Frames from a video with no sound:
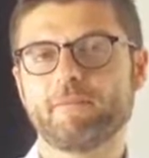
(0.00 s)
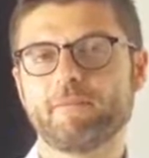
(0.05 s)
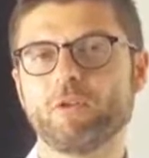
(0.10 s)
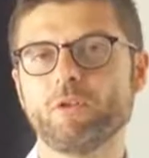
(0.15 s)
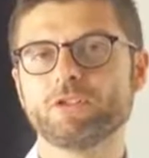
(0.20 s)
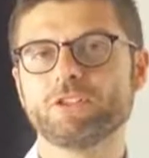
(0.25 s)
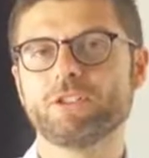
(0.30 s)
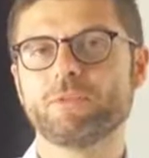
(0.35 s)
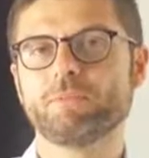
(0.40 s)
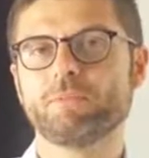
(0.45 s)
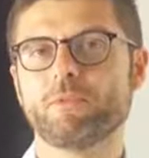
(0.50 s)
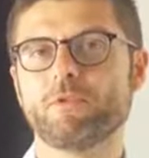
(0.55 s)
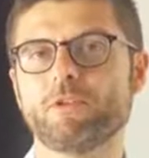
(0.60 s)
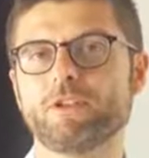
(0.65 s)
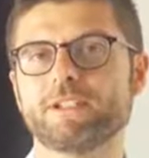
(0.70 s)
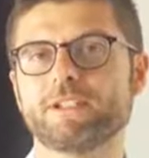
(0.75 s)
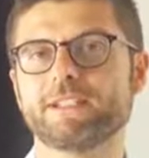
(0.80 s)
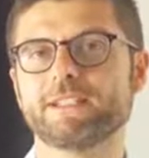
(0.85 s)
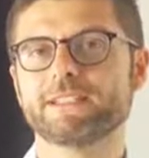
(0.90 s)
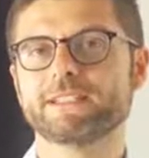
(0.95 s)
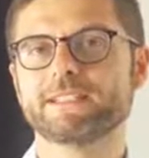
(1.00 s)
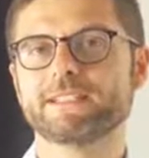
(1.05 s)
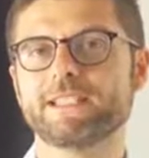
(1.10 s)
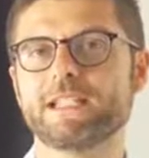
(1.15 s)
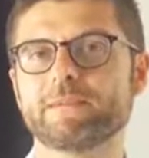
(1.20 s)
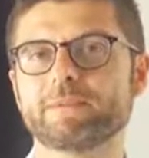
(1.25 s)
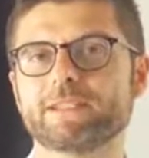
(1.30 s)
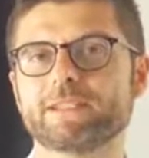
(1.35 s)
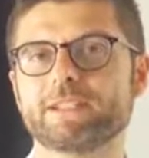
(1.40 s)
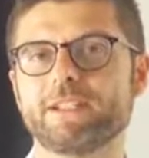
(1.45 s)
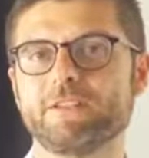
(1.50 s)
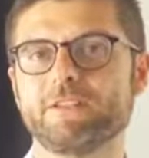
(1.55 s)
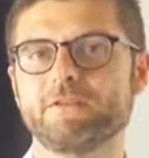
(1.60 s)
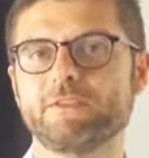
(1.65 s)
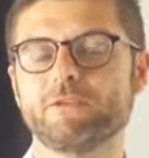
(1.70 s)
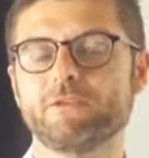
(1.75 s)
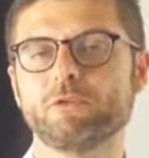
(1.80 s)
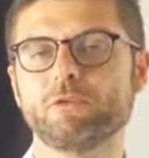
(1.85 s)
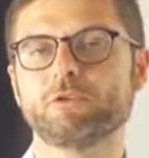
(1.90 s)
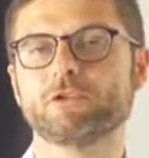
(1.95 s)
most important steps
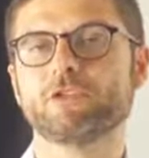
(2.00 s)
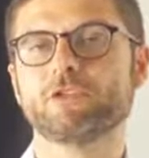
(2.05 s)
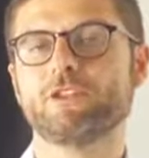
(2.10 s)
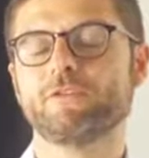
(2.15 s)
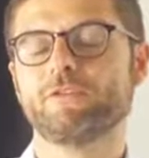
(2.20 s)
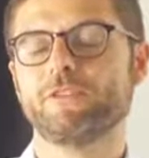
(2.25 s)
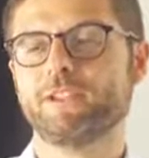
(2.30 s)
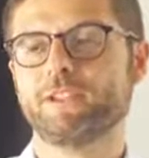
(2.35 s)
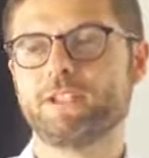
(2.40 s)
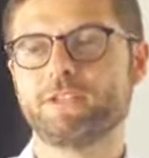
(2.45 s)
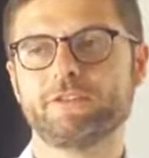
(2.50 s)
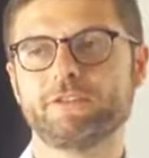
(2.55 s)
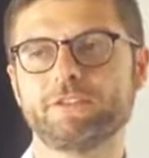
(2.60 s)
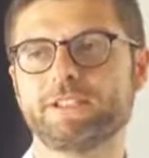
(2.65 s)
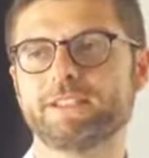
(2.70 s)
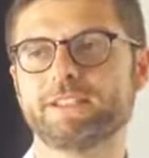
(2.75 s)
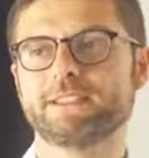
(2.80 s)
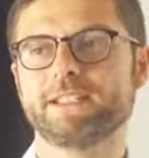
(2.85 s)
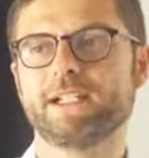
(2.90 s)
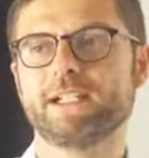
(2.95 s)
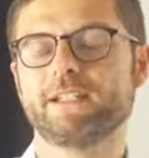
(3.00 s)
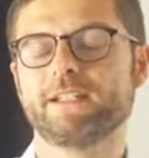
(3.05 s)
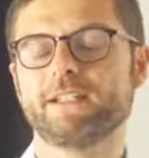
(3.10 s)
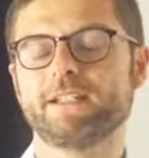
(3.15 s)
in the evolution of interior design.